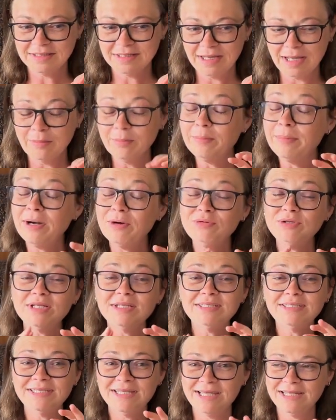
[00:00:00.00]
about a
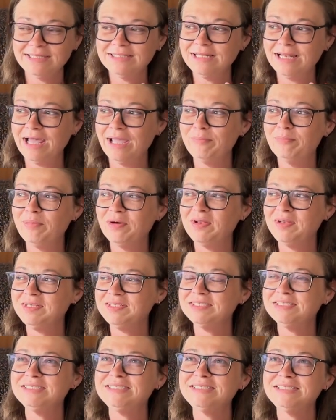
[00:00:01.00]
deadline, but
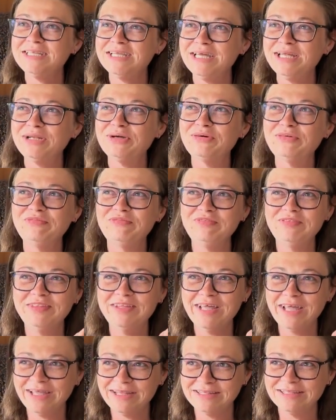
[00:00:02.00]
instead of
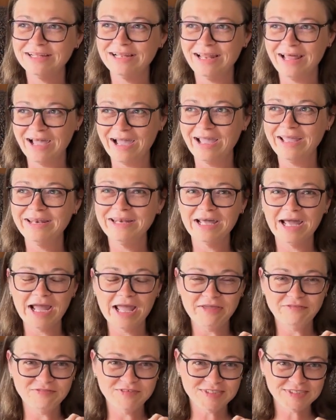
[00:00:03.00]
deadline,
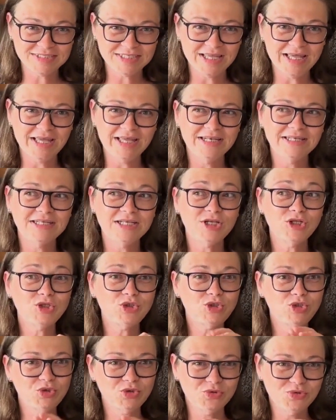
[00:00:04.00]
I've said
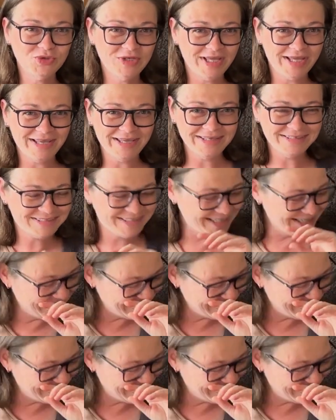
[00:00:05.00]
due date.